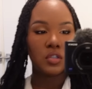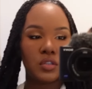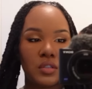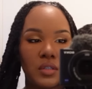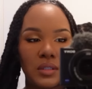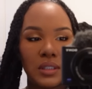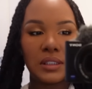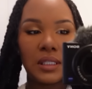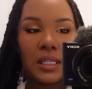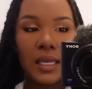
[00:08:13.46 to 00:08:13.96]

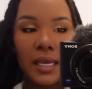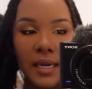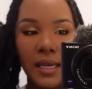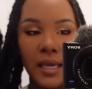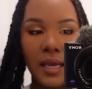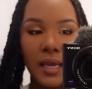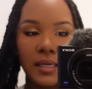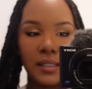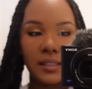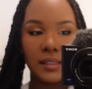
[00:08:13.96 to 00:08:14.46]
So this lighting
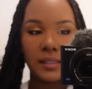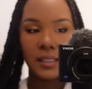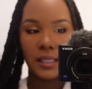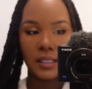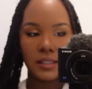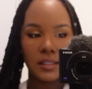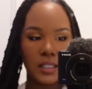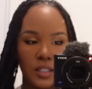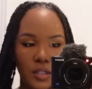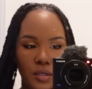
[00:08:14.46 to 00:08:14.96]
kind of
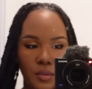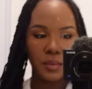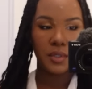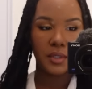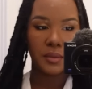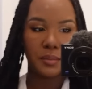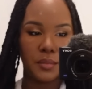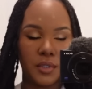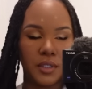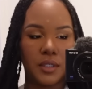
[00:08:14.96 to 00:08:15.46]
sucks a little
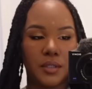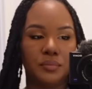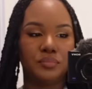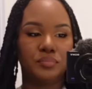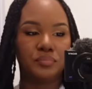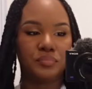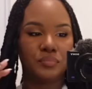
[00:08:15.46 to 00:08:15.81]
bit, but